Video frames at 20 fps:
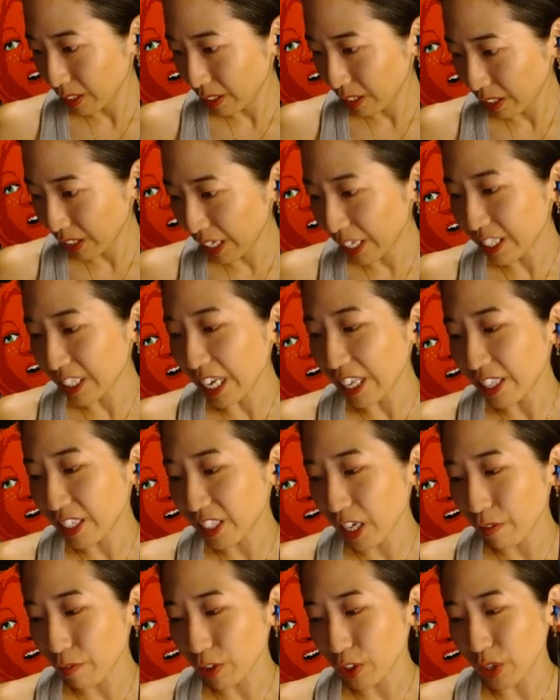Yeah, exactly,
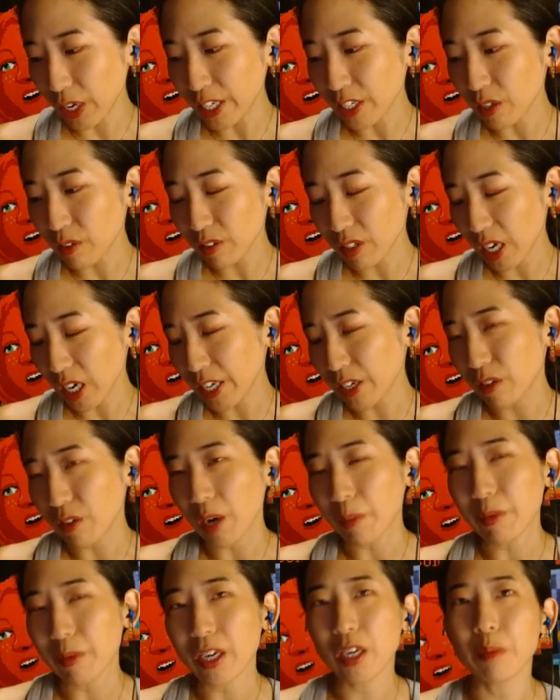Dave. So
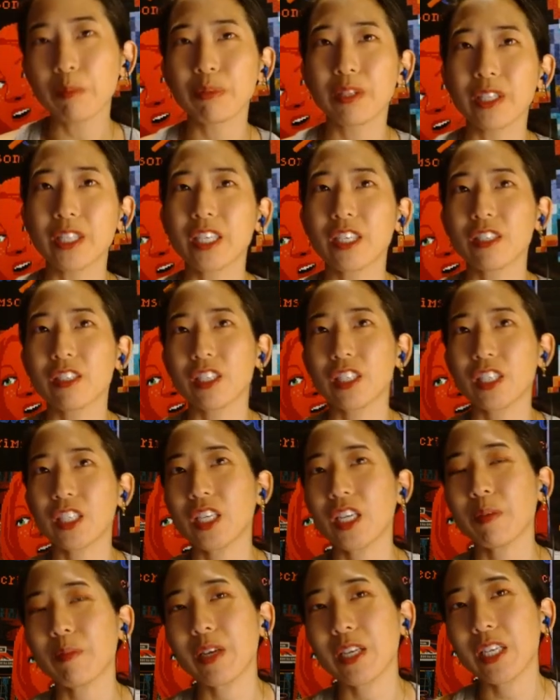I'm not completely consistent
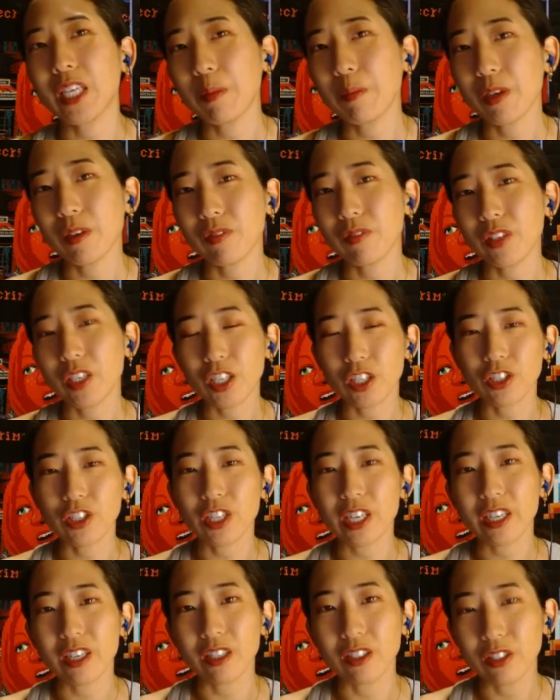in my naming of the
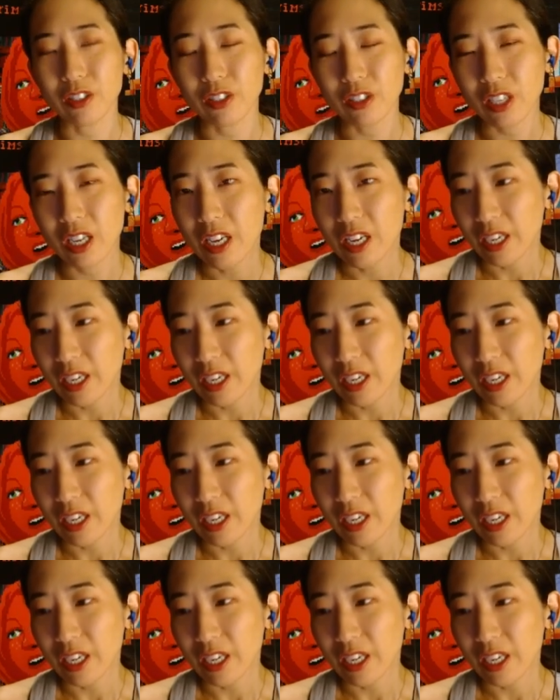EGA colors.